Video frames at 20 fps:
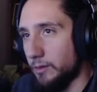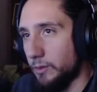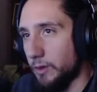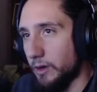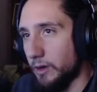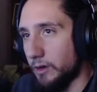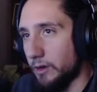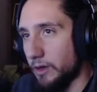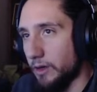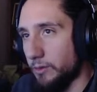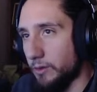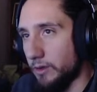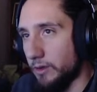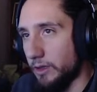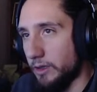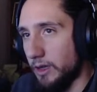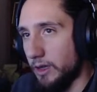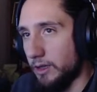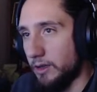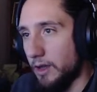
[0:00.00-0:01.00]
We are definitely
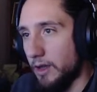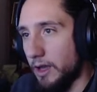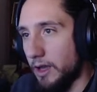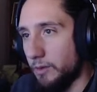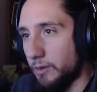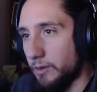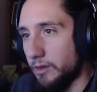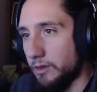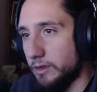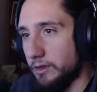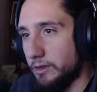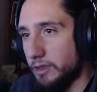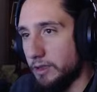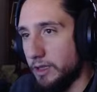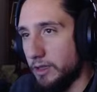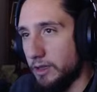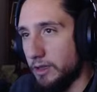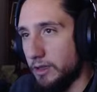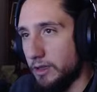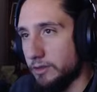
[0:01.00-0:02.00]
not colliding with it, and
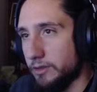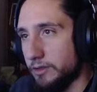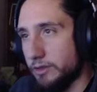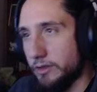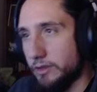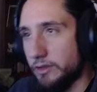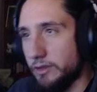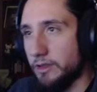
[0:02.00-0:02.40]
he is.